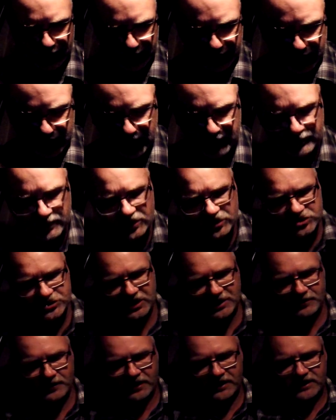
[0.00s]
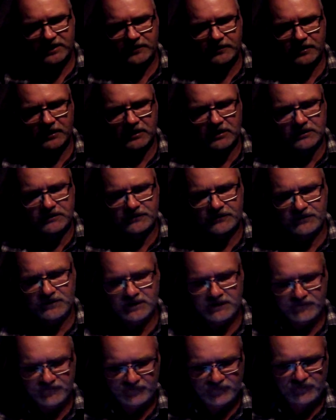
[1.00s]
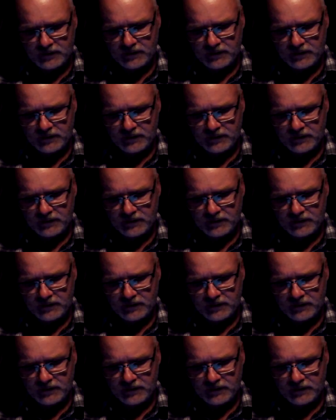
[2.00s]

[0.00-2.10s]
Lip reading: Let me check my emails if